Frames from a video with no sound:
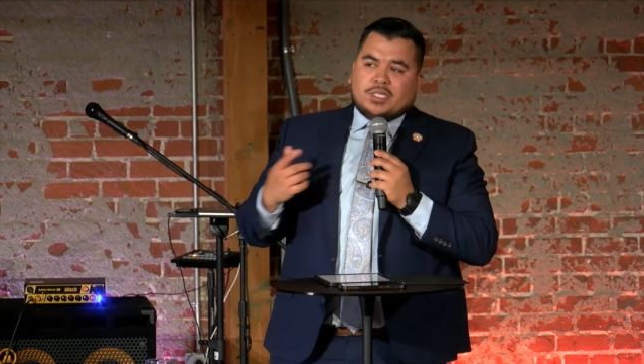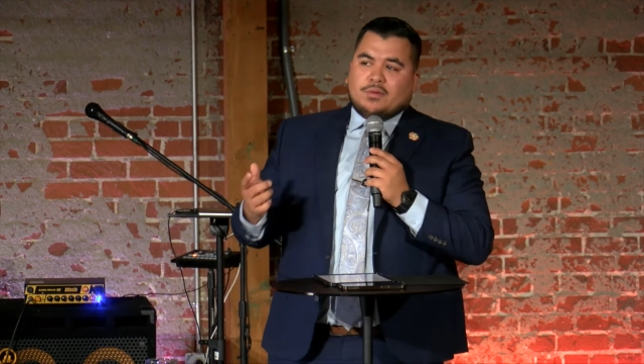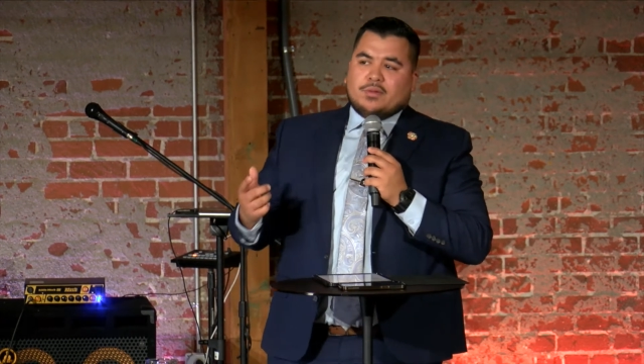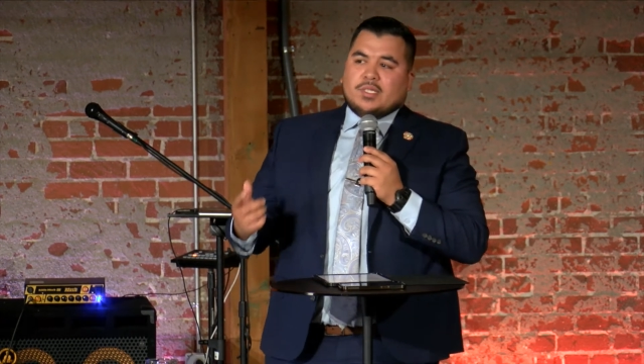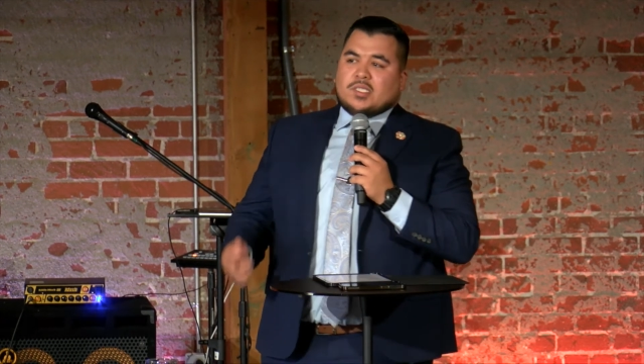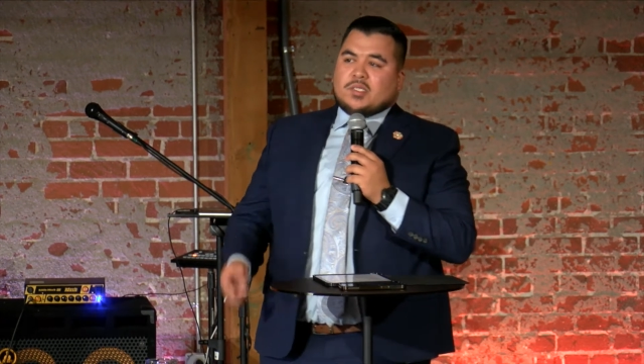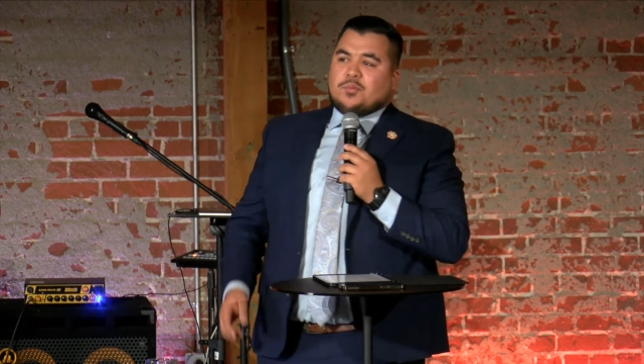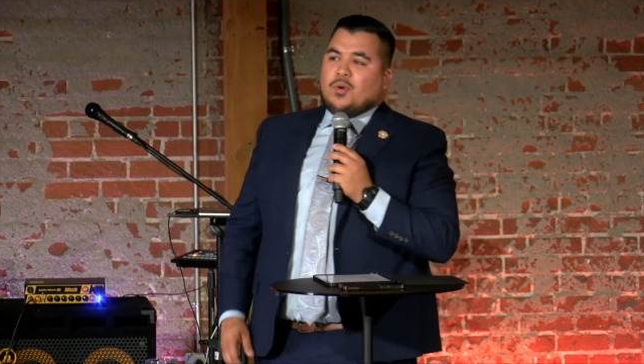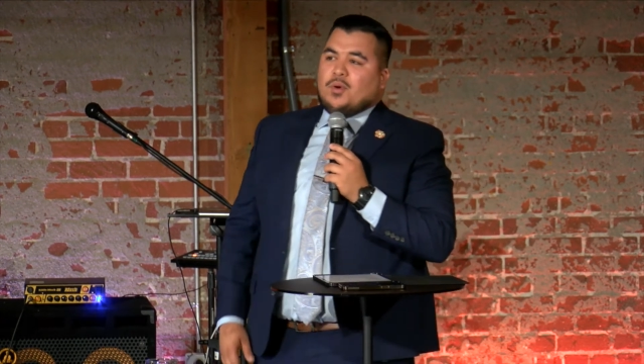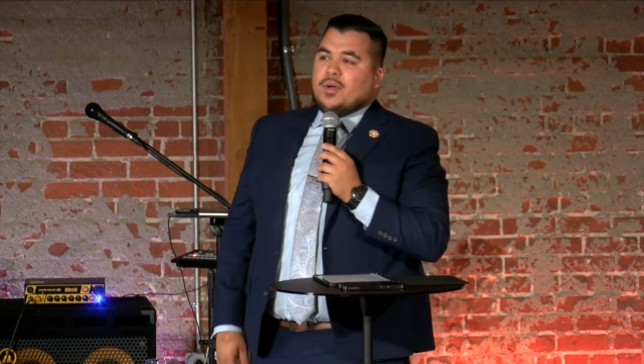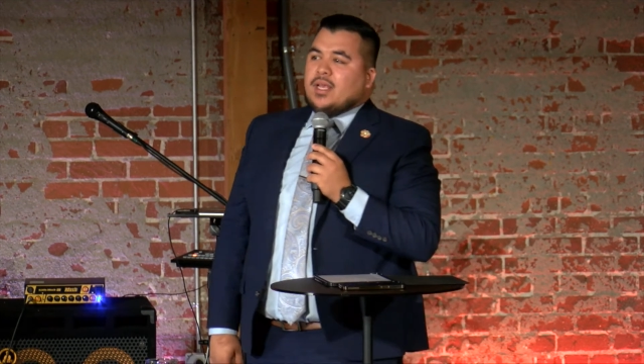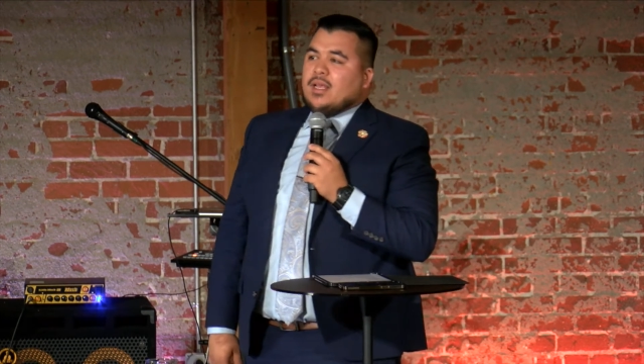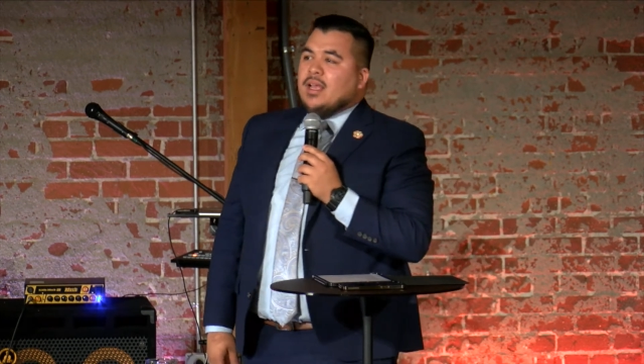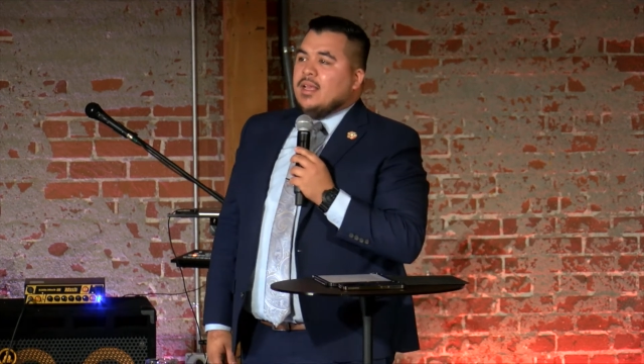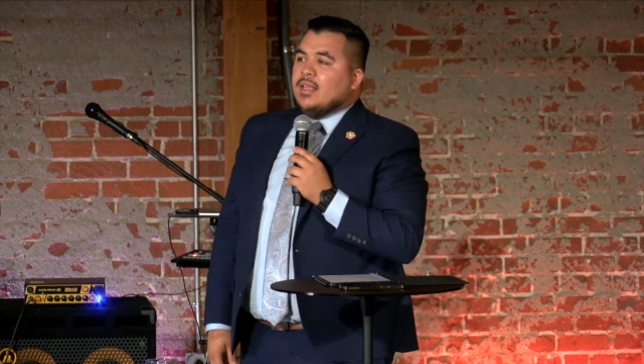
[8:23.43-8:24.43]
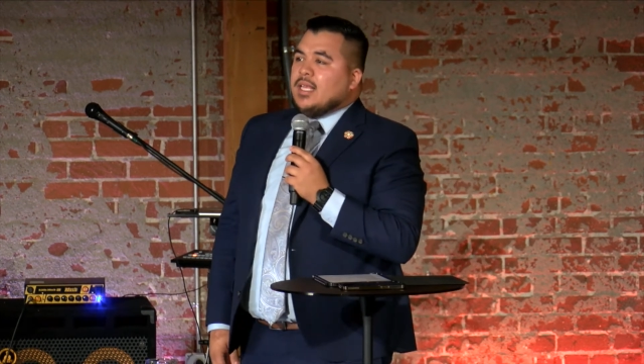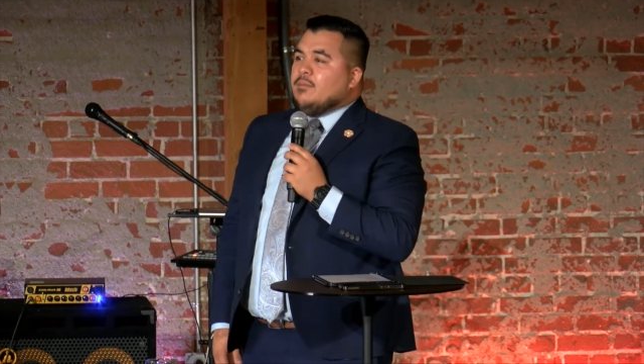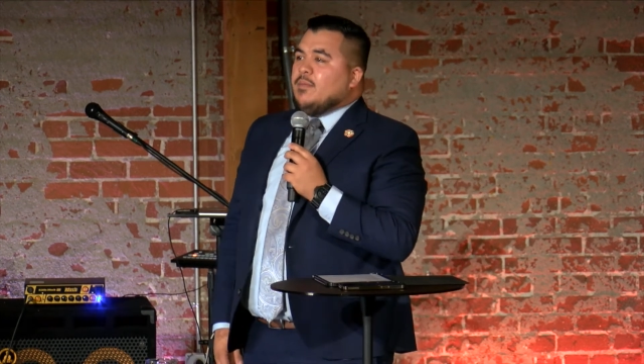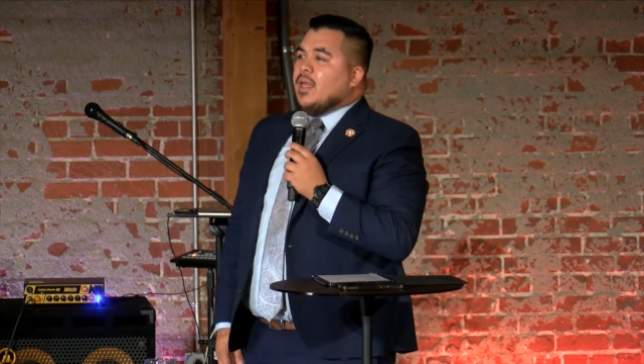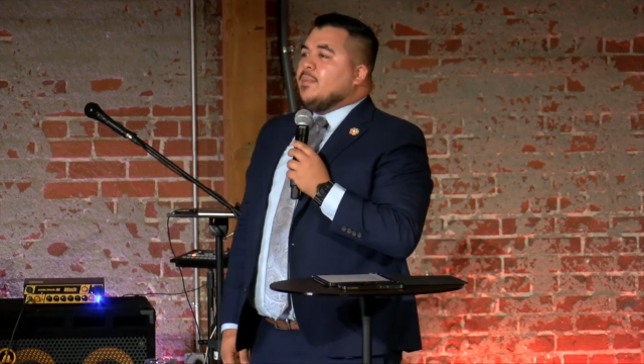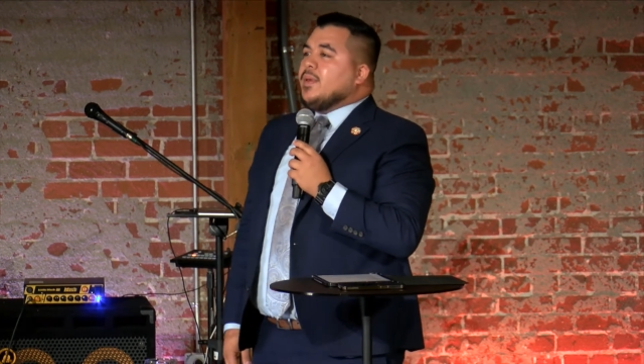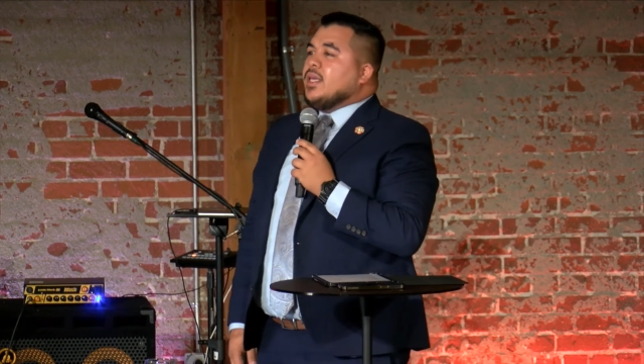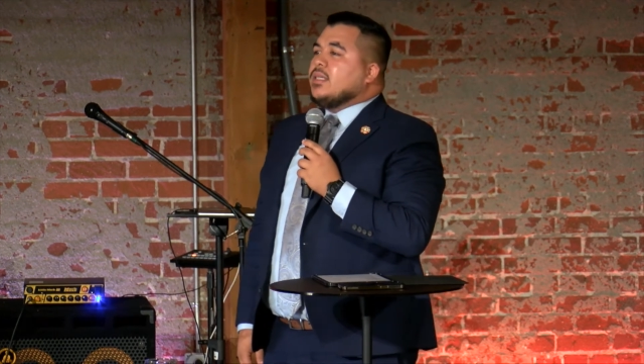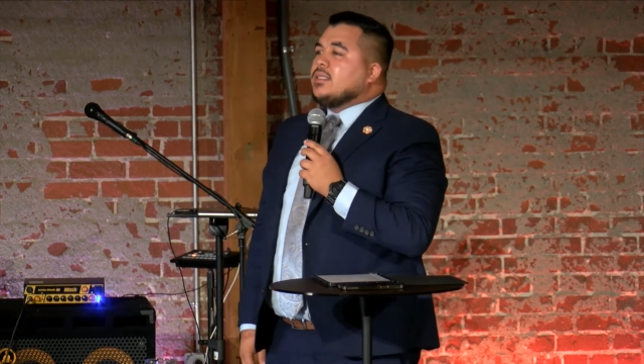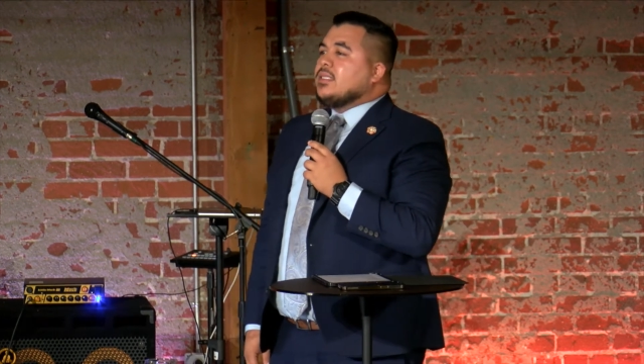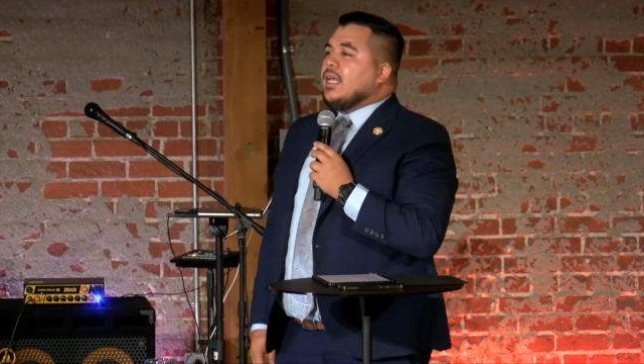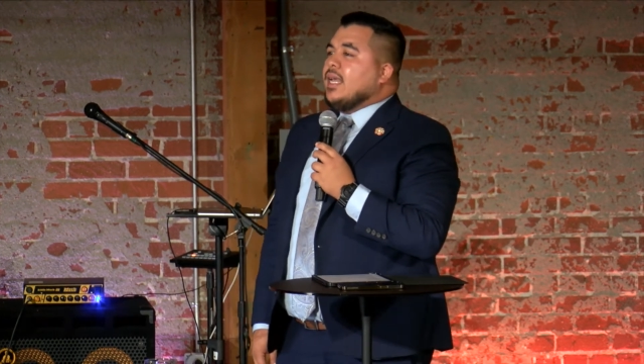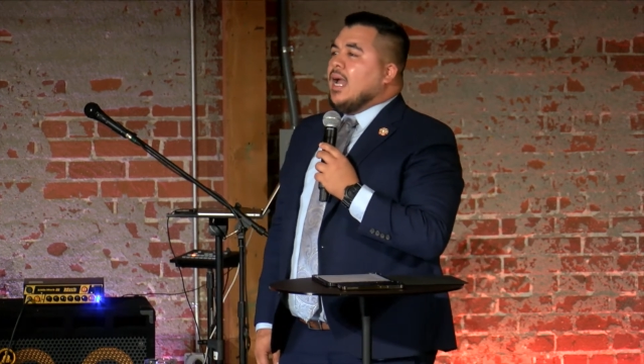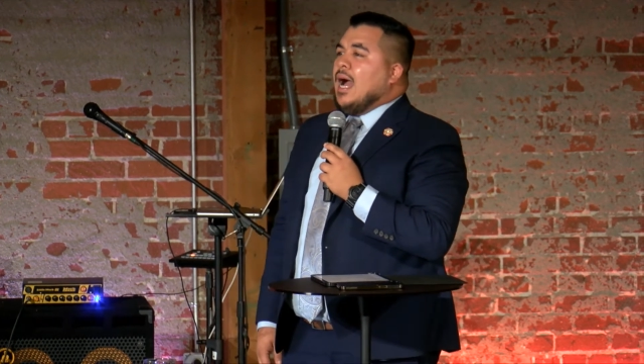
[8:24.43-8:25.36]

here this morning that maybe you say,